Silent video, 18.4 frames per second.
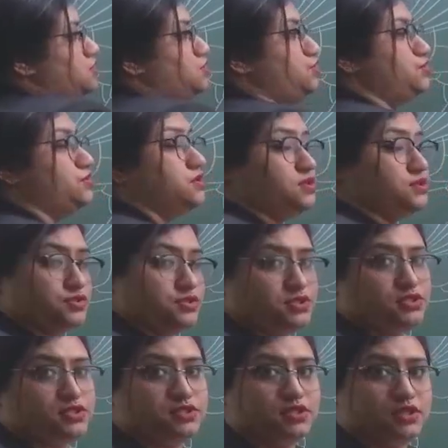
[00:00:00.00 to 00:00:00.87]

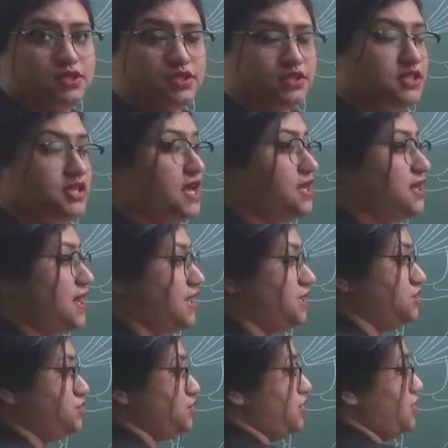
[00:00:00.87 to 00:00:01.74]
Drones, they are
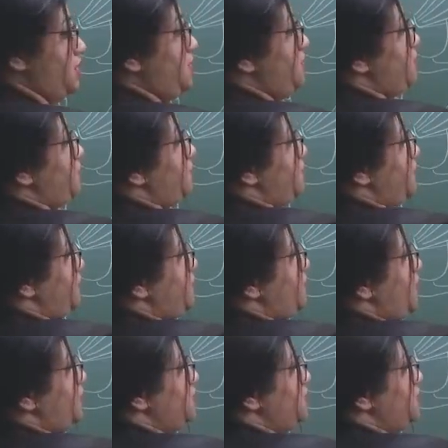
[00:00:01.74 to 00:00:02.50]
actually few